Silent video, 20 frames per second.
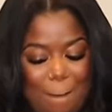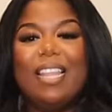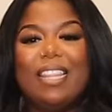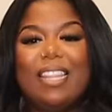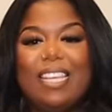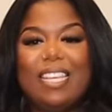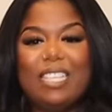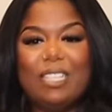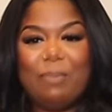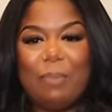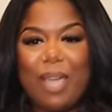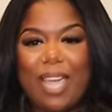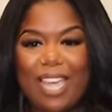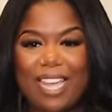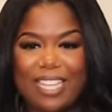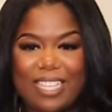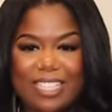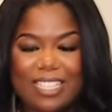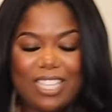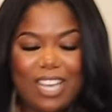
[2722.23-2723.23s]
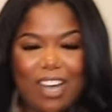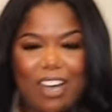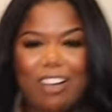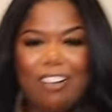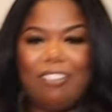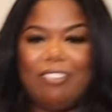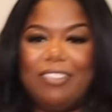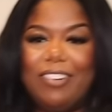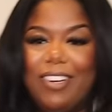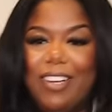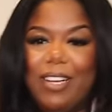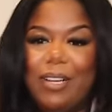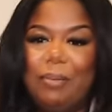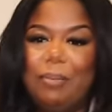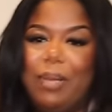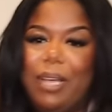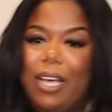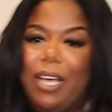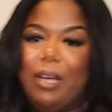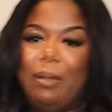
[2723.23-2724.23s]
These pants are
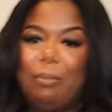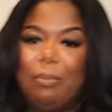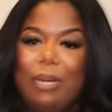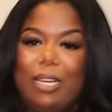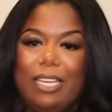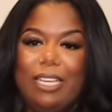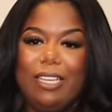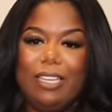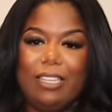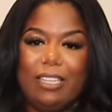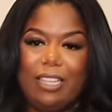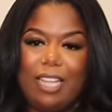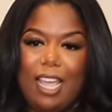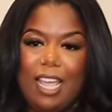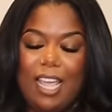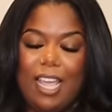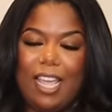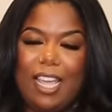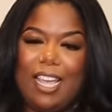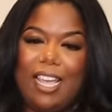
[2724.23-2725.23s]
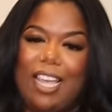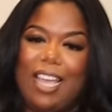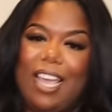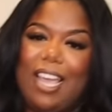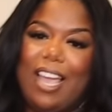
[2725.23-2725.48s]
from a Pretty Little Thing.